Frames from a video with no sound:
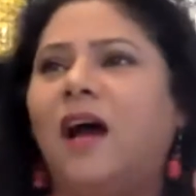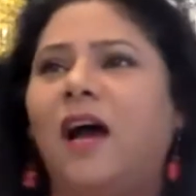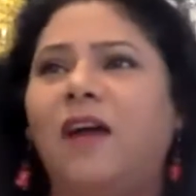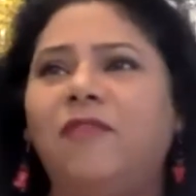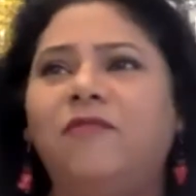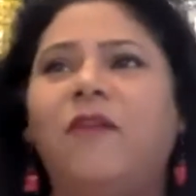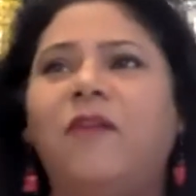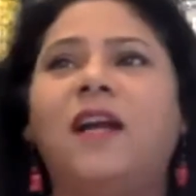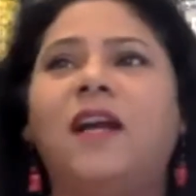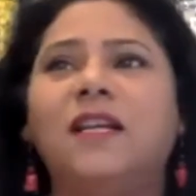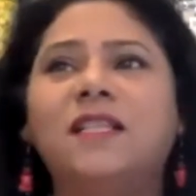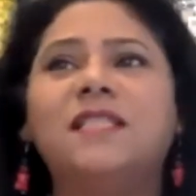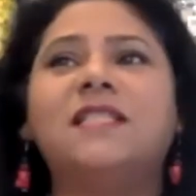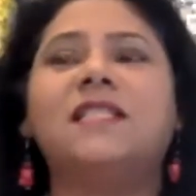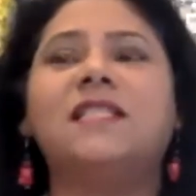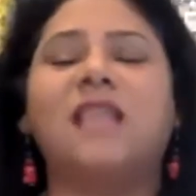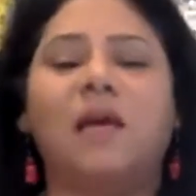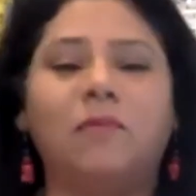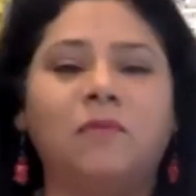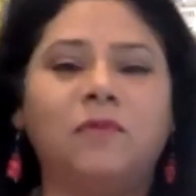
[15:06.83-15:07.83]
I find
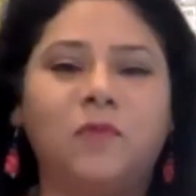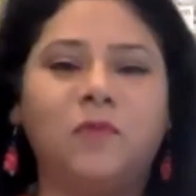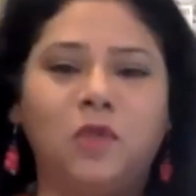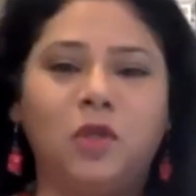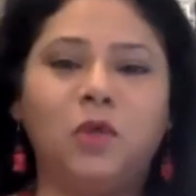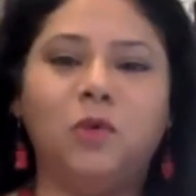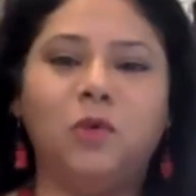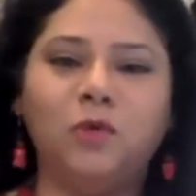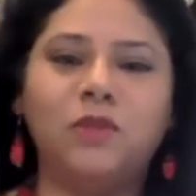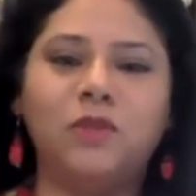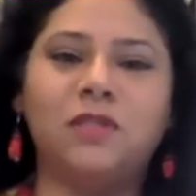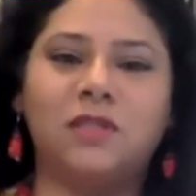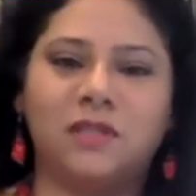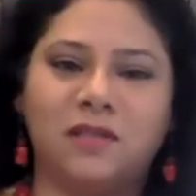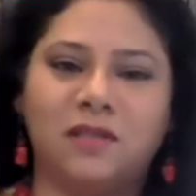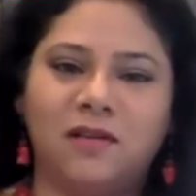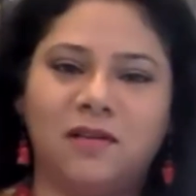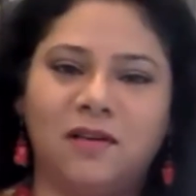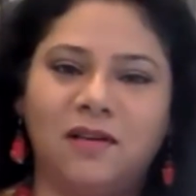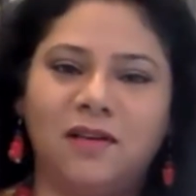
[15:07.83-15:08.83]
some
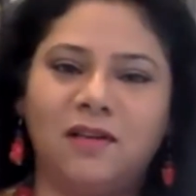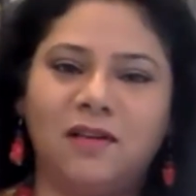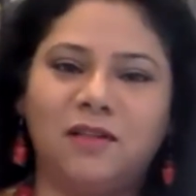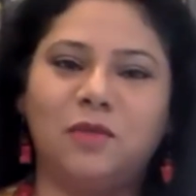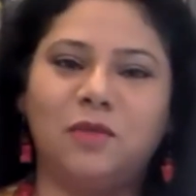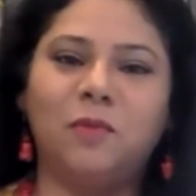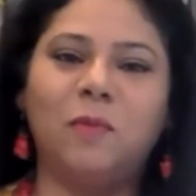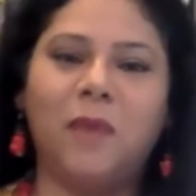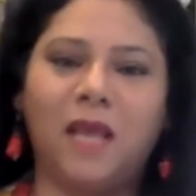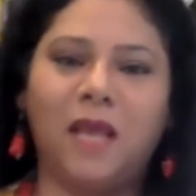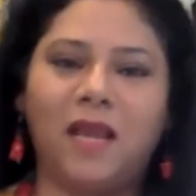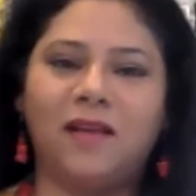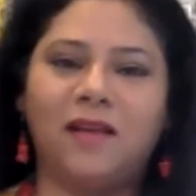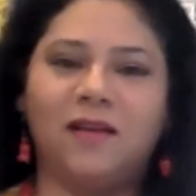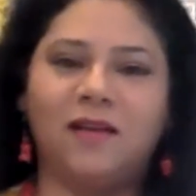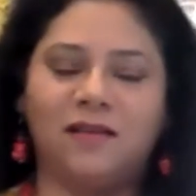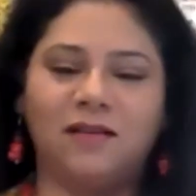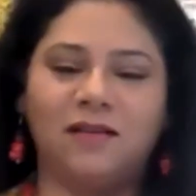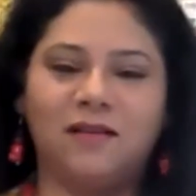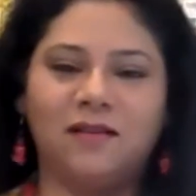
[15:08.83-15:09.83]
use to make